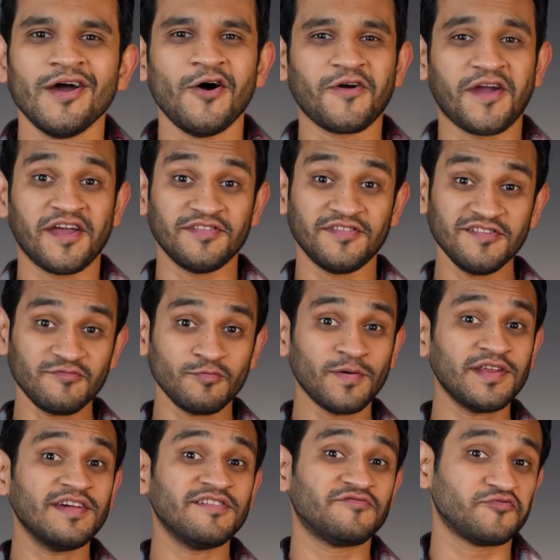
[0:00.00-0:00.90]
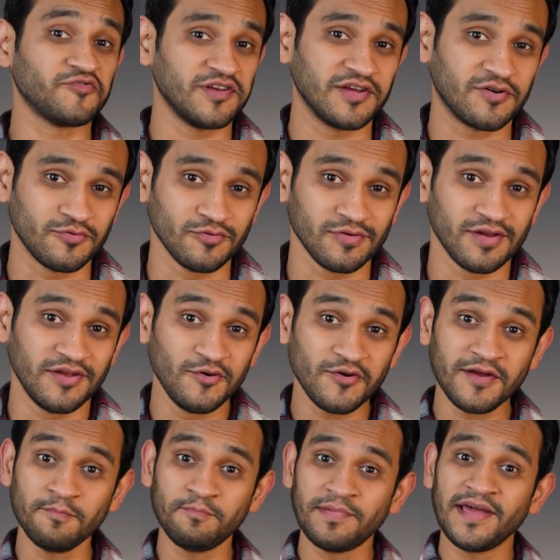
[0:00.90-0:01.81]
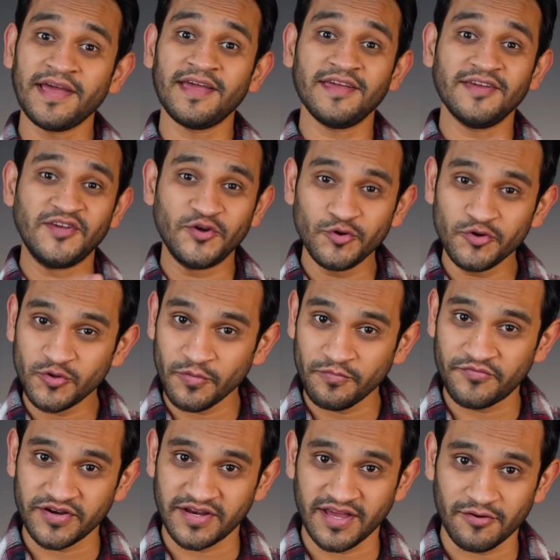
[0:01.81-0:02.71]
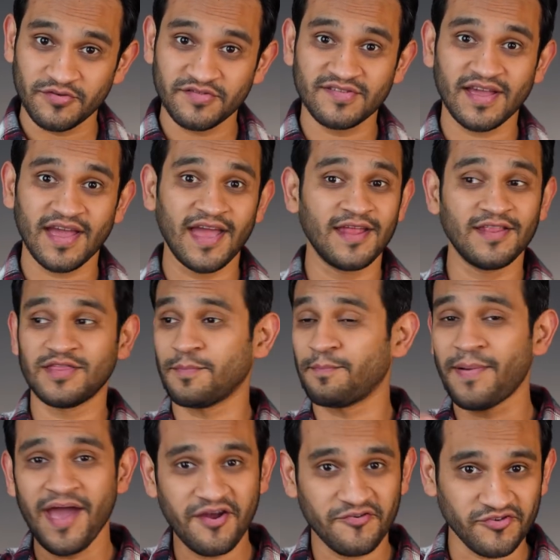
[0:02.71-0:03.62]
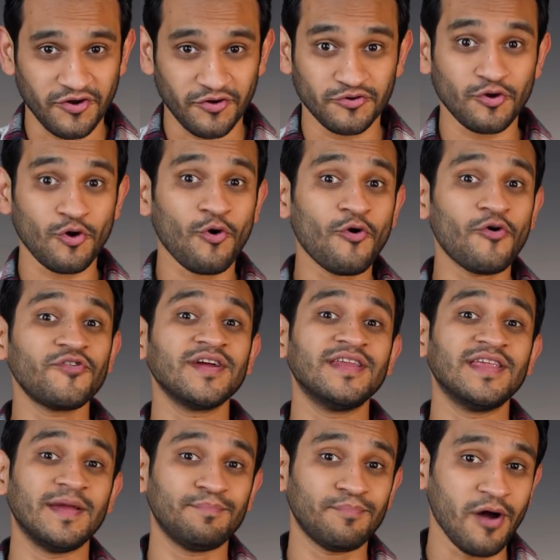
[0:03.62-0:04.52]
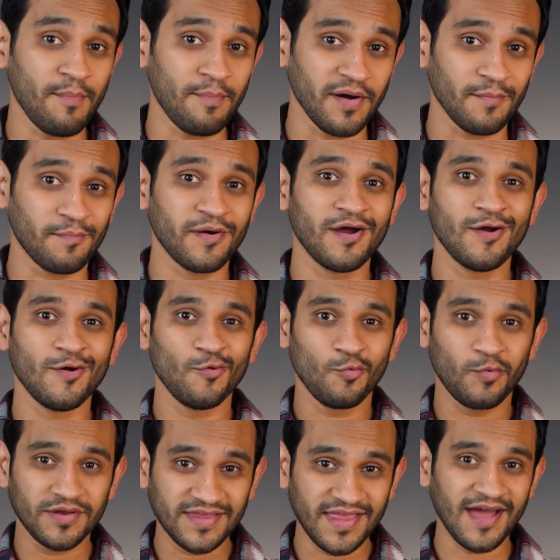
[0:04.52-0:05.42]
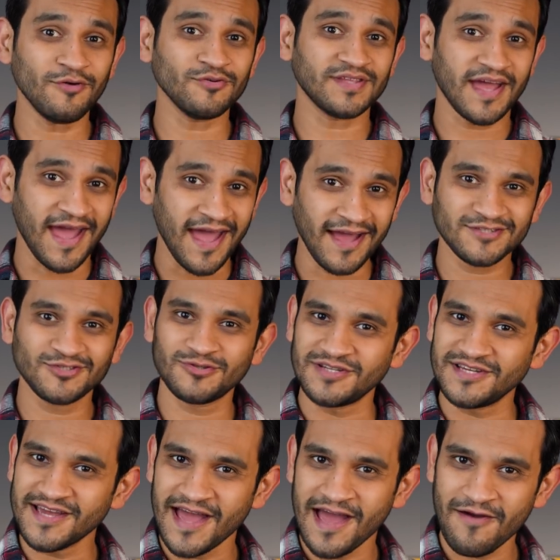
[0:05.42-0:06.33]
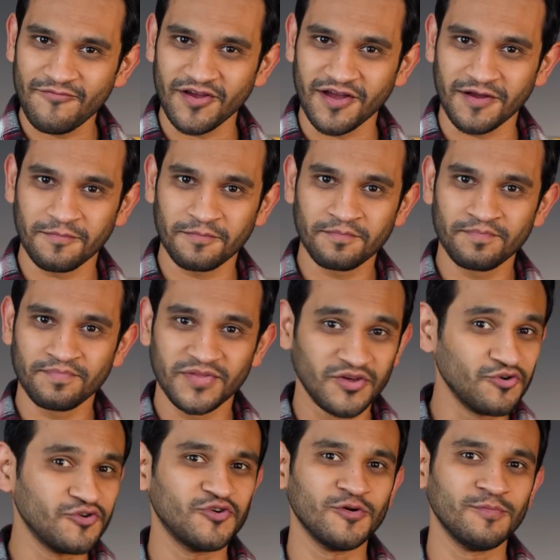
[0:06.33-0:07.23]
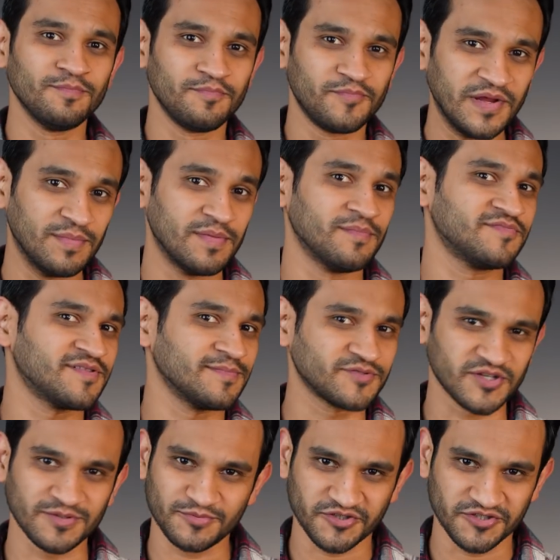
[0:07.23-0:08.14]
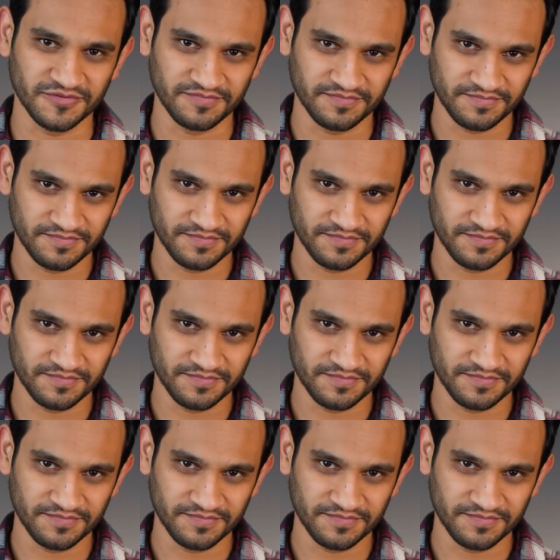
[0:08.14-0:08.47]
Okay, this one is really cool. You can play YouTube videos in the background or in a pop-up without actually having YouTube Premium subscription.